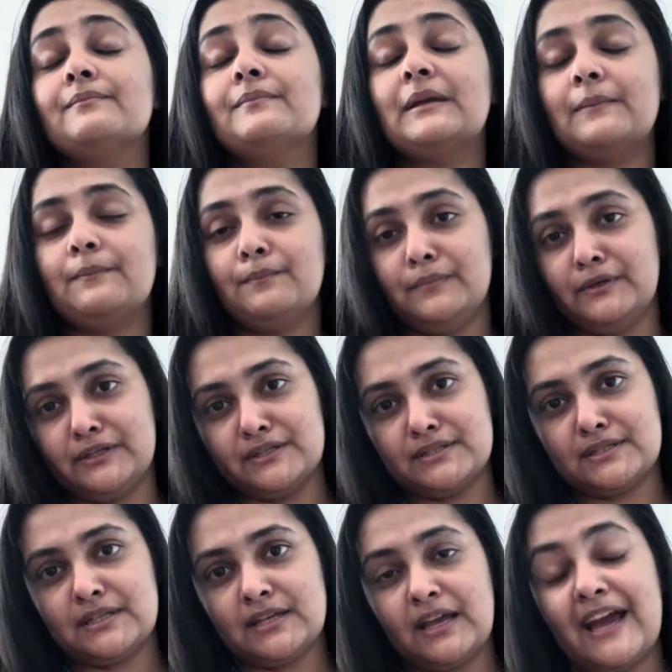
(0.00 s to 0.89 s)

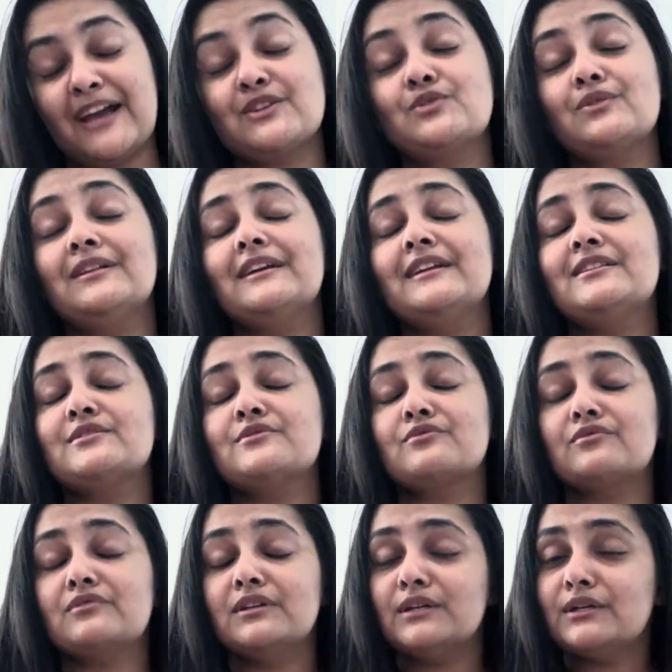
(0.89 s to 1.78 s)
pimples. Actually,
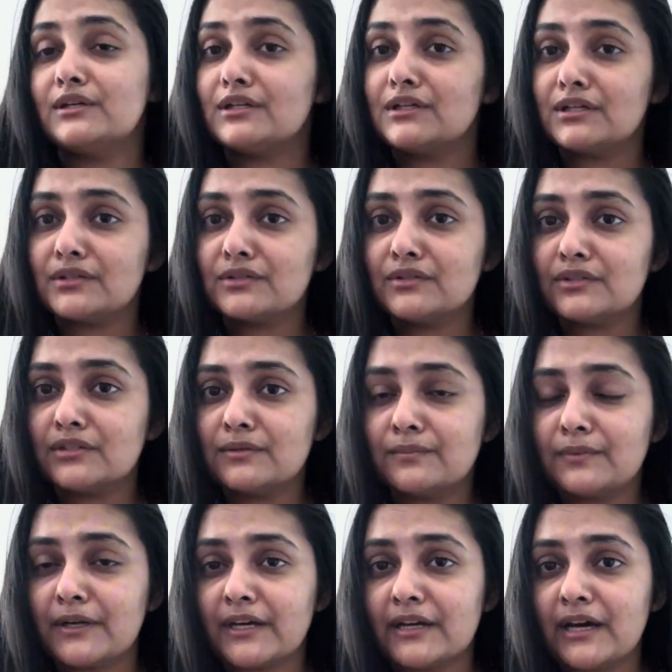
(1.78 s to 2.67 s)
it's really good
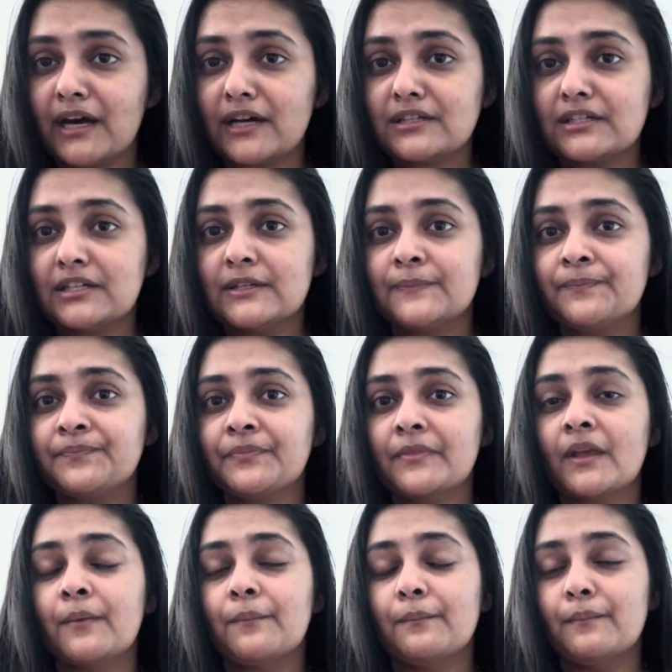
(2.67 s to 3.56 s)
product,
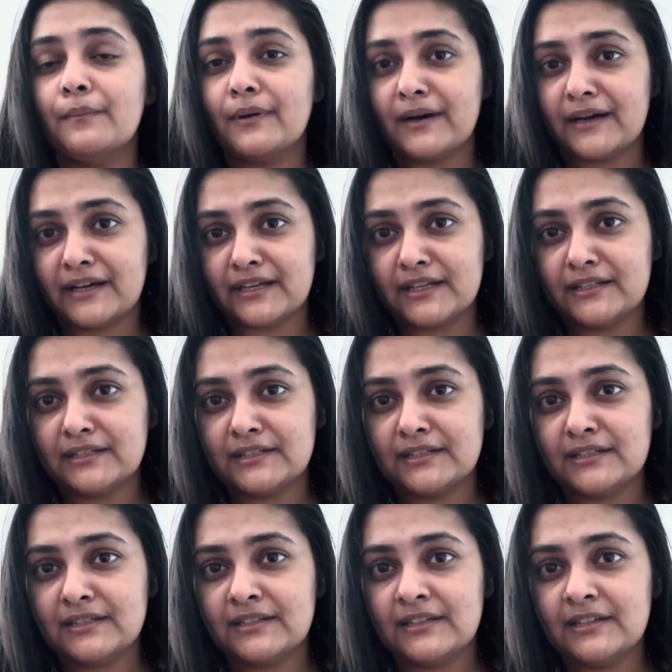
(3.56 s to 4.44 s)
but
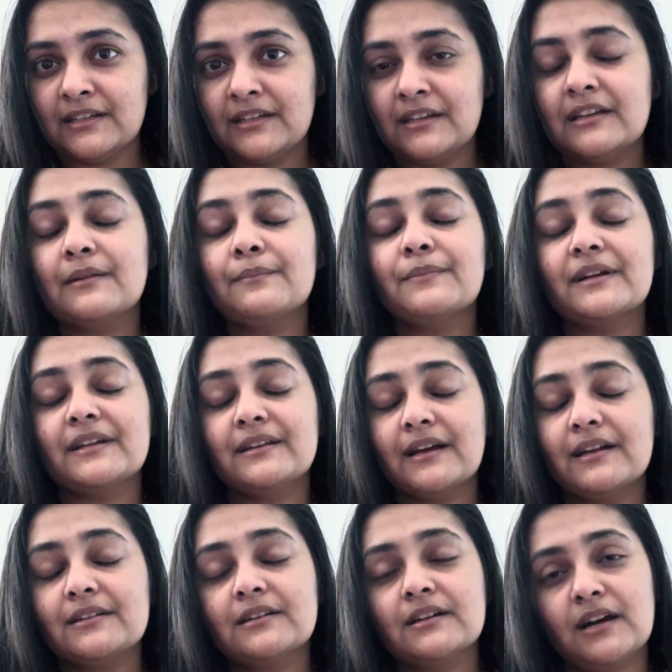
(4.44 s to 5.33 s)

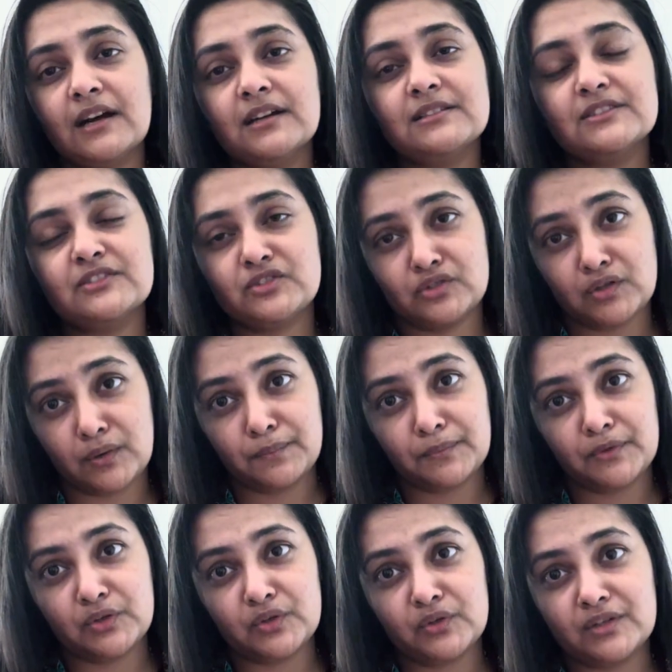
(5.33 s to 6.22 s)
product can't stop
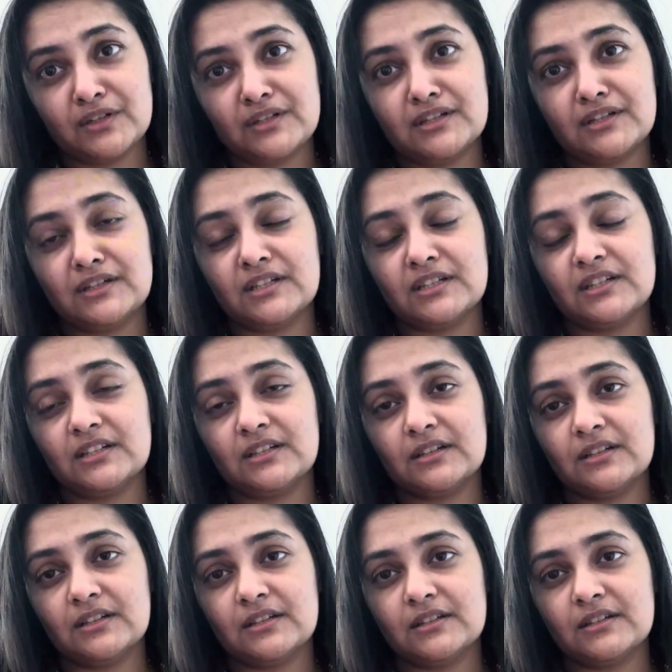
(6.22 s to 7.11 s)
your
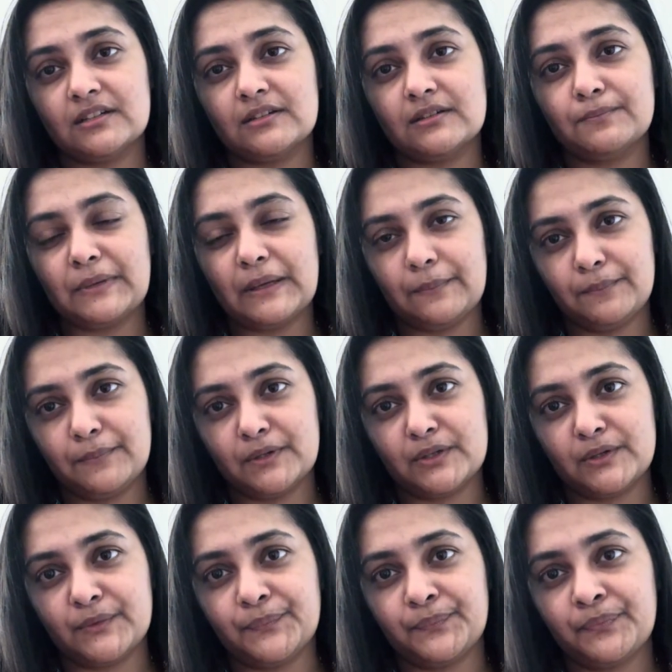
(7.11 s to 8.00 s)

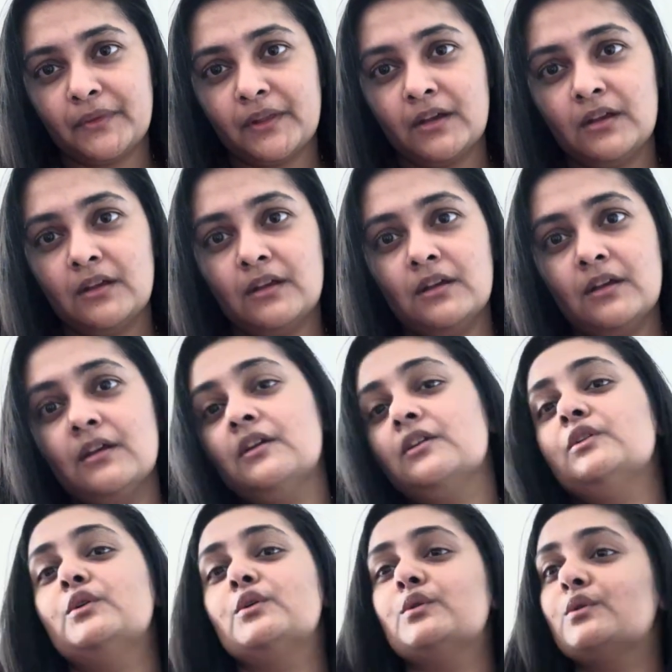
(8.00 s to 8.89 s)
pimple.
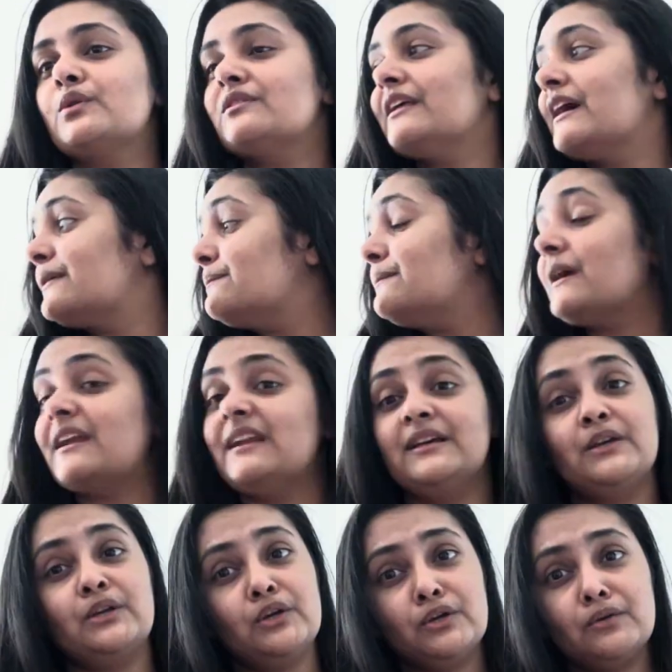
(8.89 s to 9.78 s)
You know that
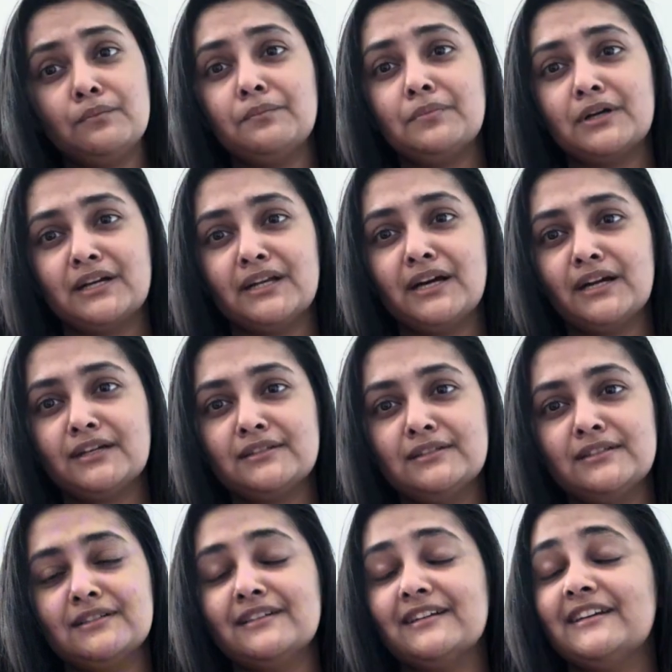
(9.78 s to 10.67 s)
Medicube
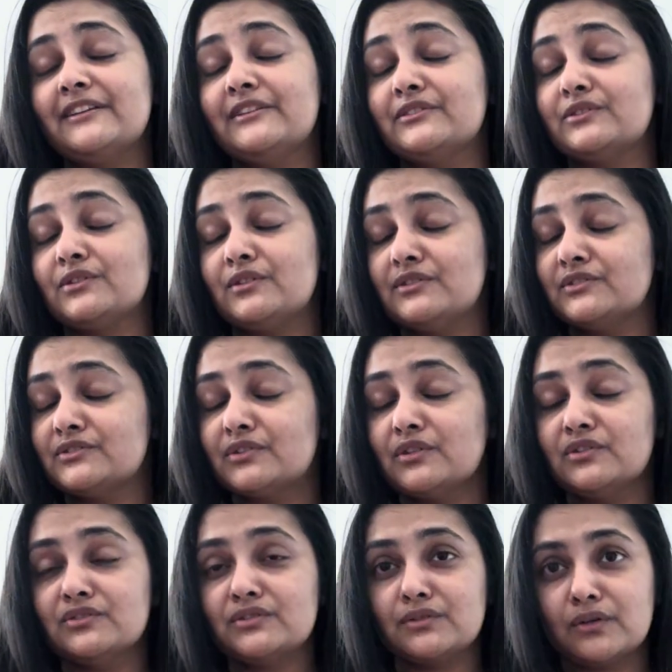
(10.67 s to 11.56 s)
product, it's
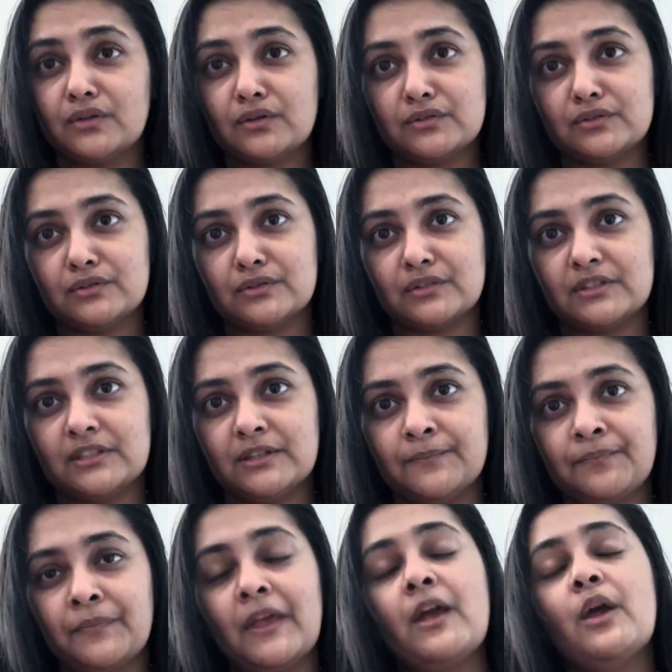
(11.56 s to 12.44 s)
also so good.
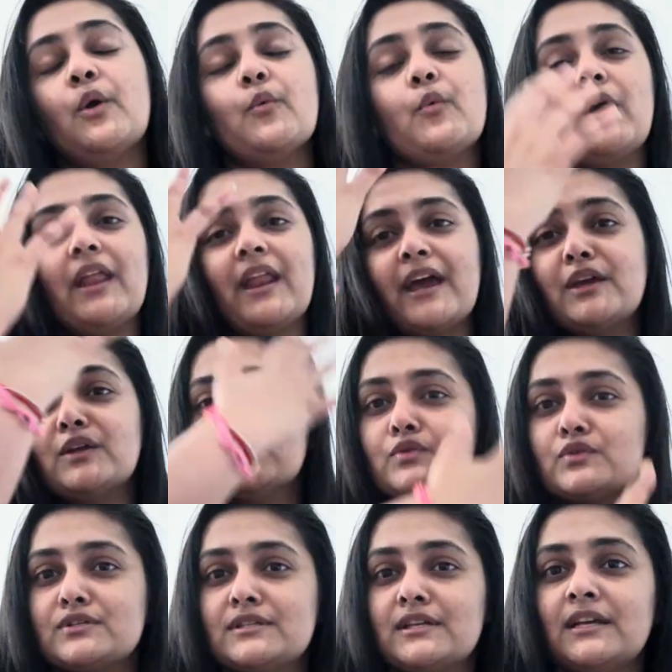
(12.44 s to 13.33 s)
When I
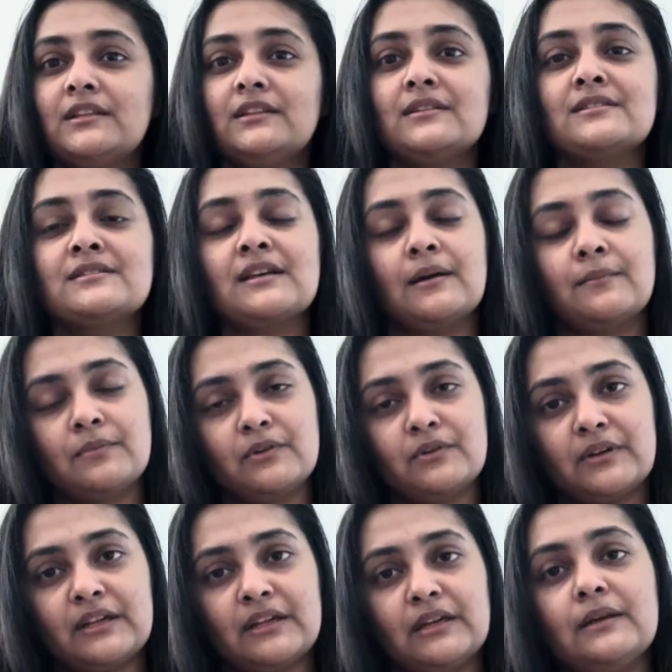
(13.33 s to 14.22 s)
using some
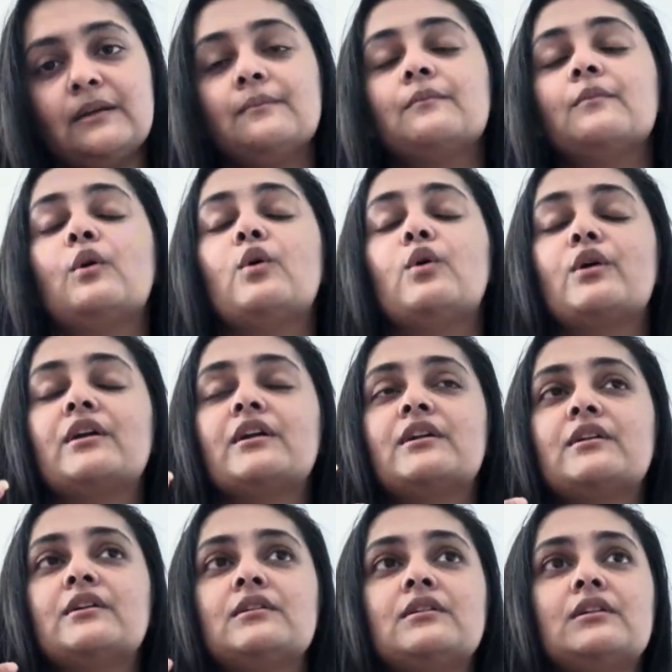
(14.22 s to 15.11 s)
cream
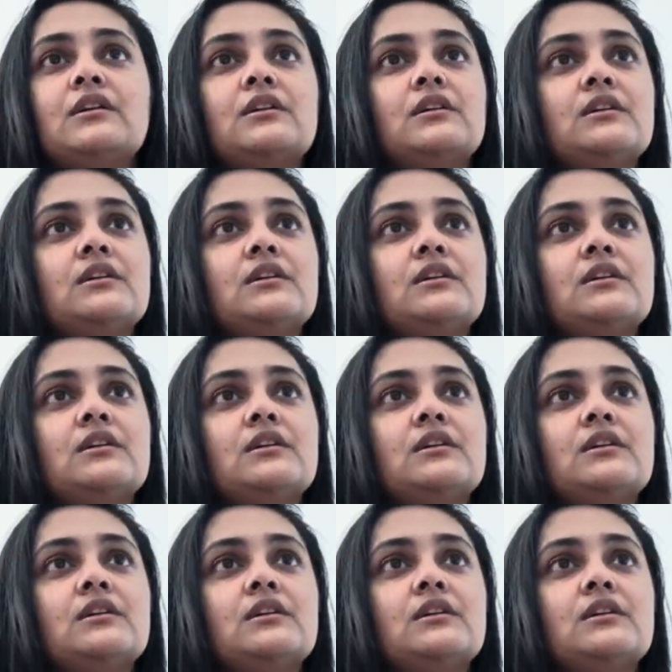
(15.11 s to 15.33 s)
or